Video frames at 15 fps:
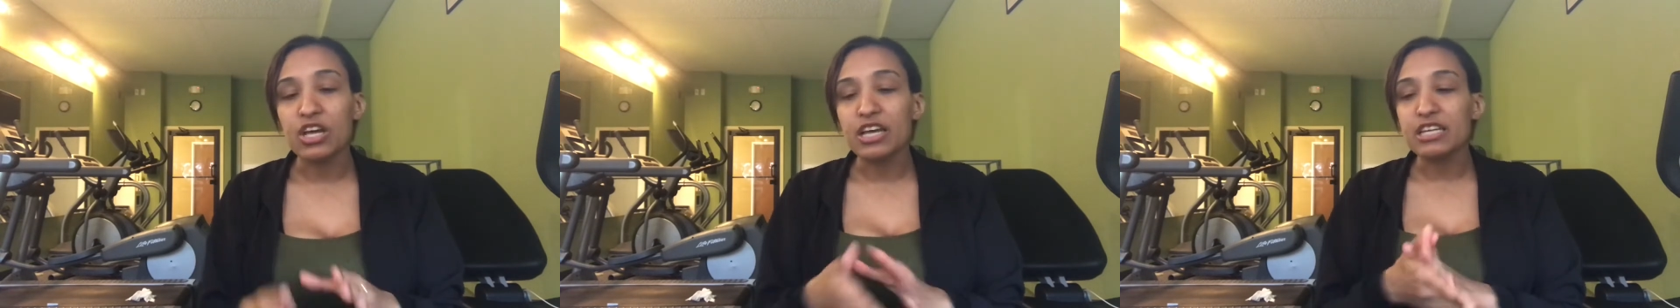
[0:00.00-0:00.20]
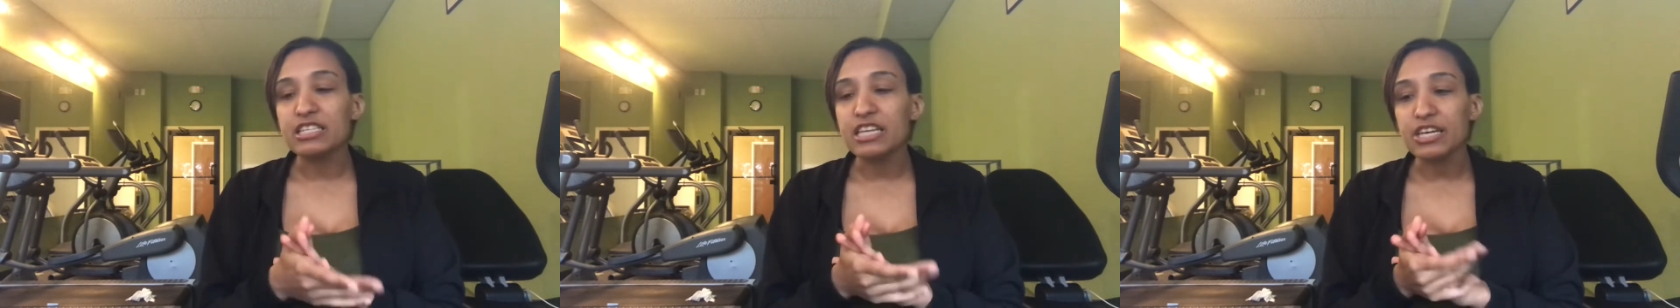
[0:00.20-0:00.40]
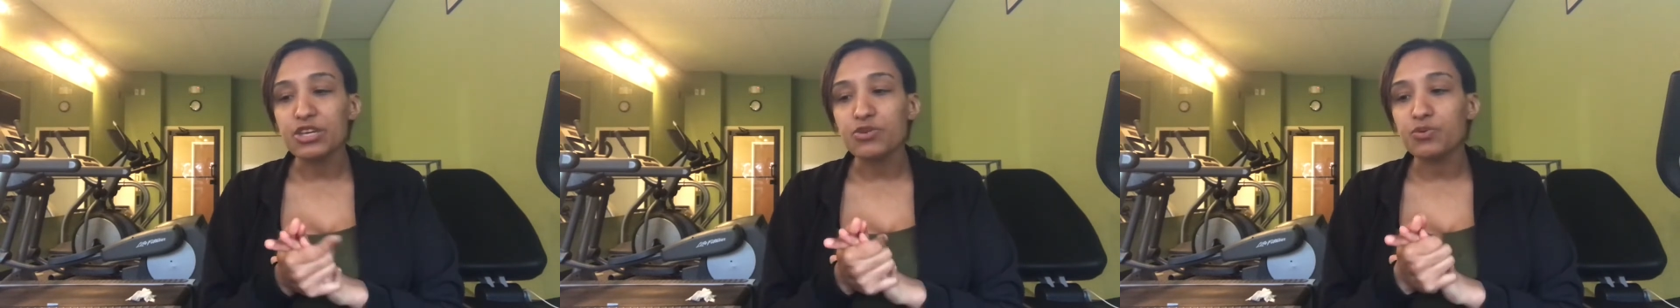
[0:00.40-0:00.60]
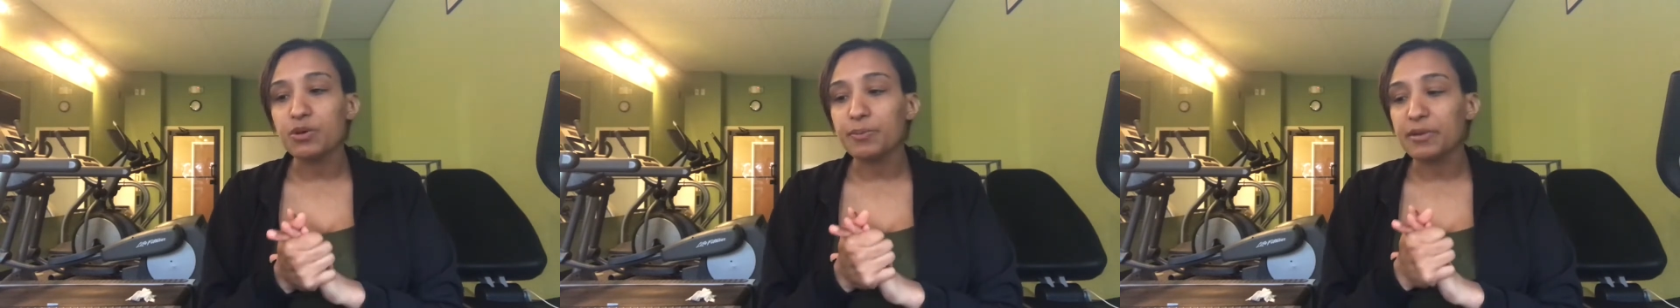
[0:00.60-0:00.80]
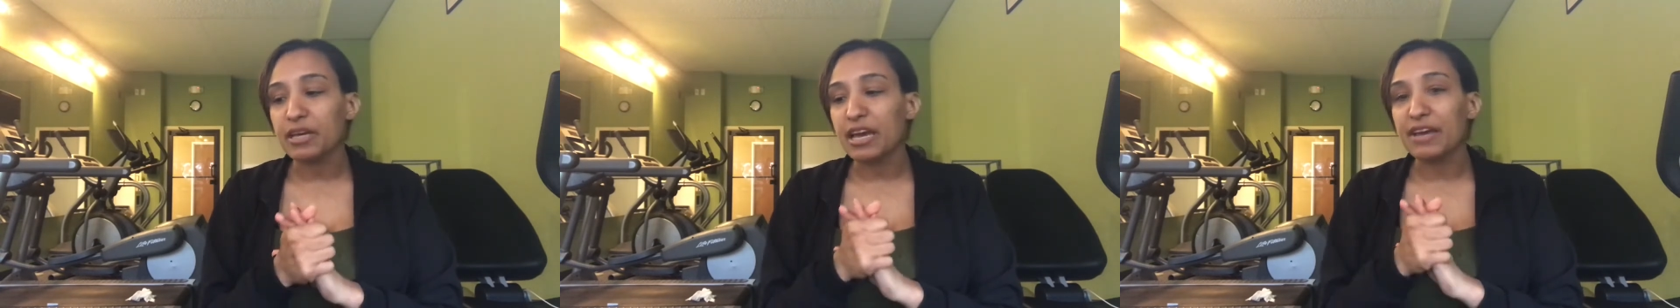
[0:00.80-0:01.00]
say you wanna
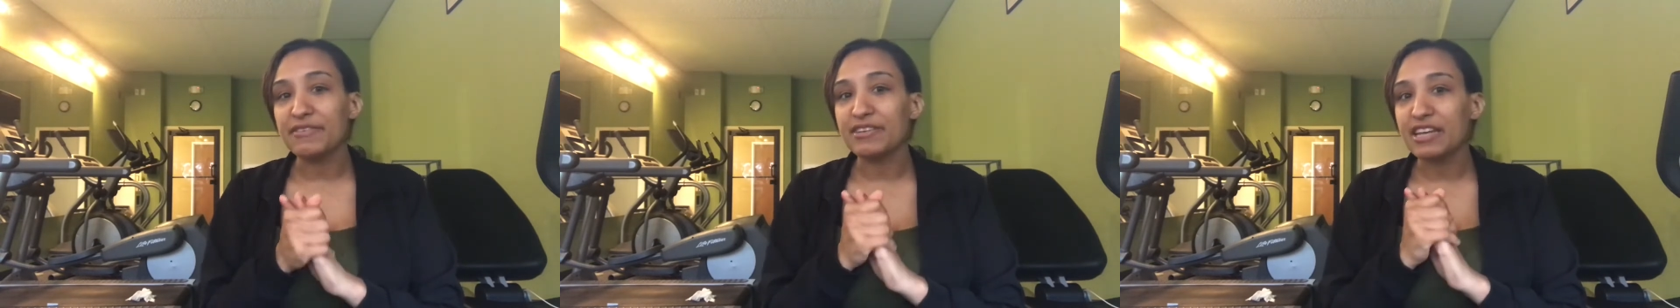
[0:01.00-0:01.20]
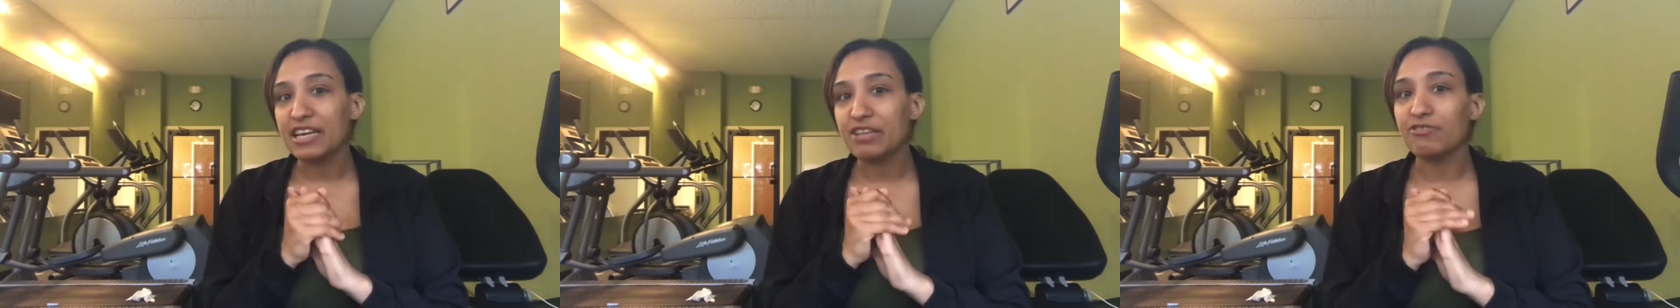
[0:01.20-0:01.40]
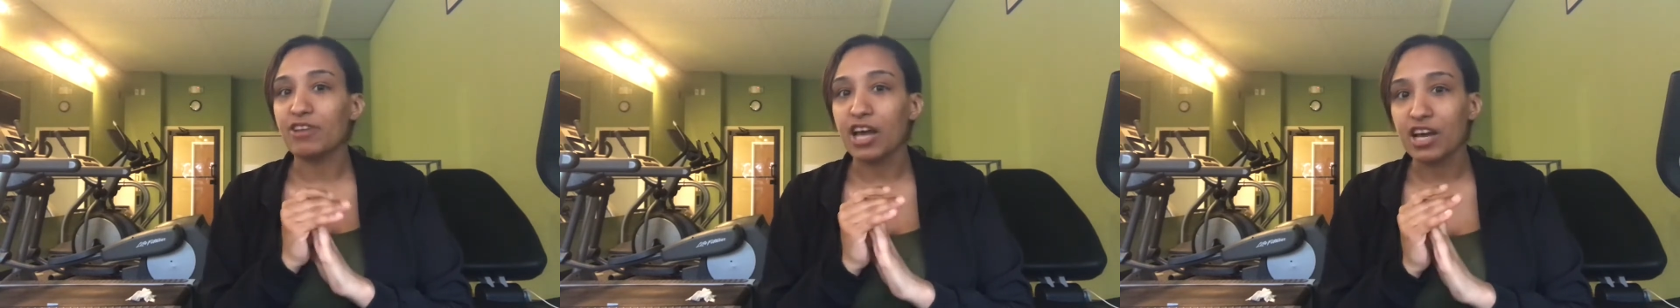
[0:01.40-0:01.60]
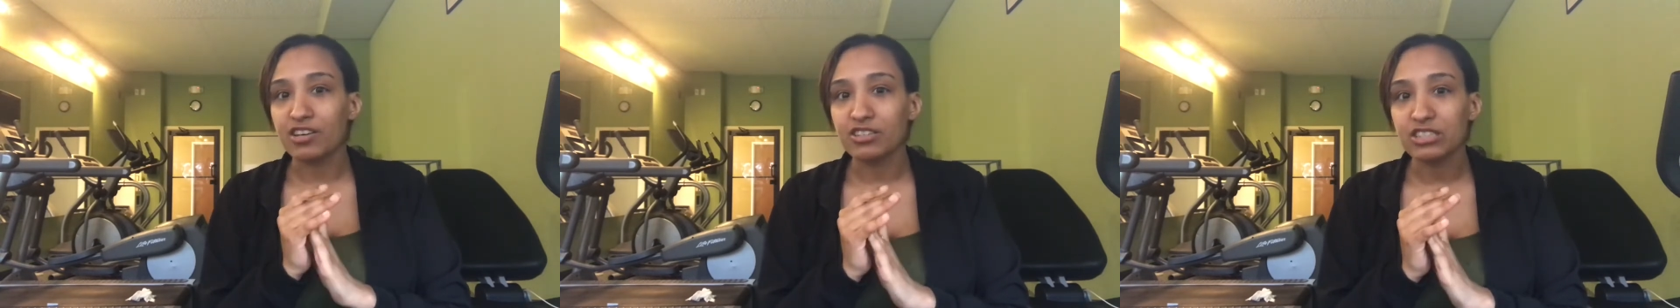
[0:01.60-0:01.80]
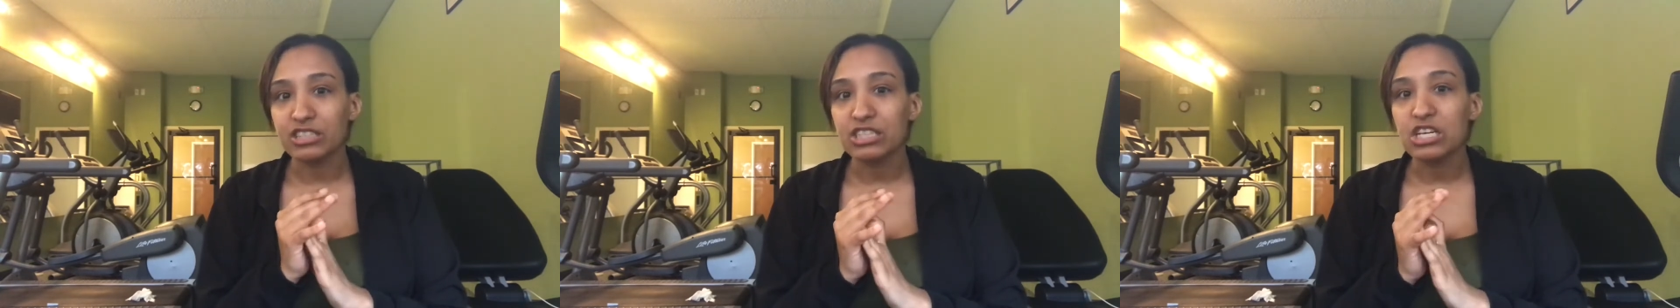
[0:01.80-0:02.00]
be an everyday
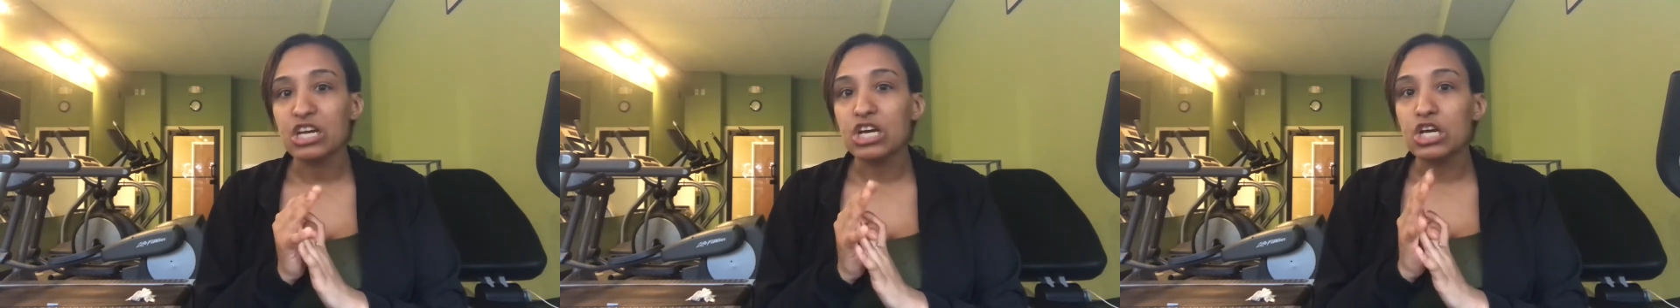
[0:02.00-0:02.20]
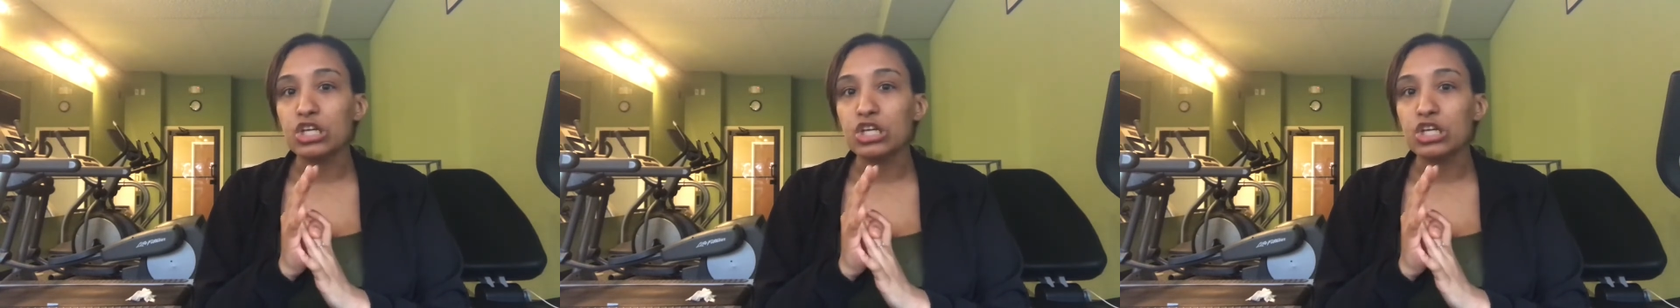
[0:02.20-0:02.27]
vlogger,